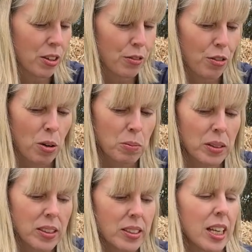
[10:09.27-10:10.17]
from
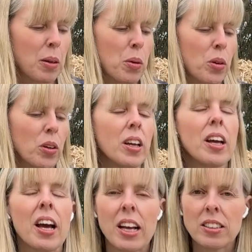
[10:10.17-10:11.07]
Temu,
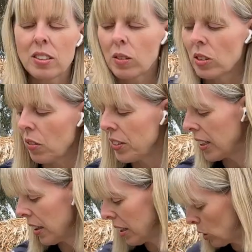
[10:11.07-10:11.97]
and so is
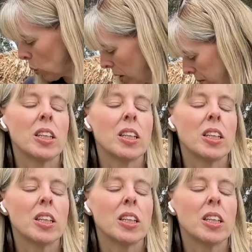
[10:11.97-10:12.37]
obviously this one.